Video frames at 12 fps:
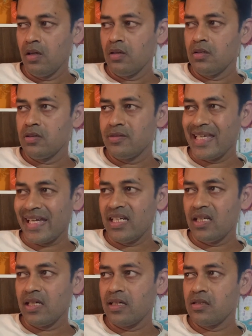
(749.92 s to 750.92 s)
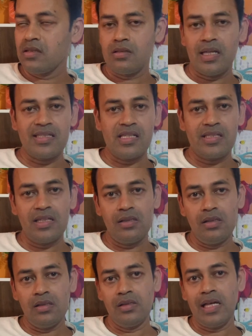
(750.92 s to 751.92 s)
Second thing is, as I said,
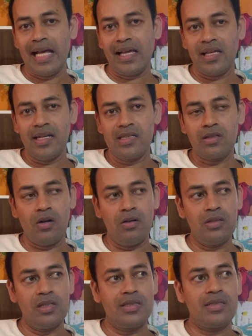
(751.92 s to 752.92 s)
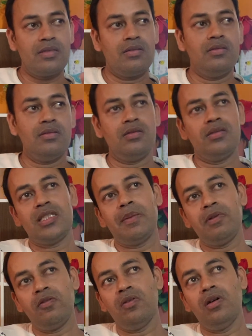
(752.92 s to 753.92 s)
the aggregates concept,